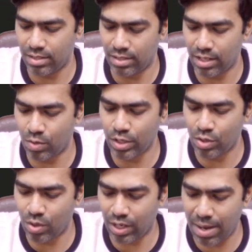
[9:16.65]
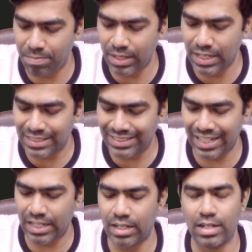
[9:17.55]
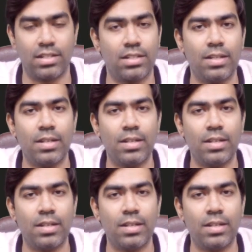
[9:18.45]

they're going to rapidly secrete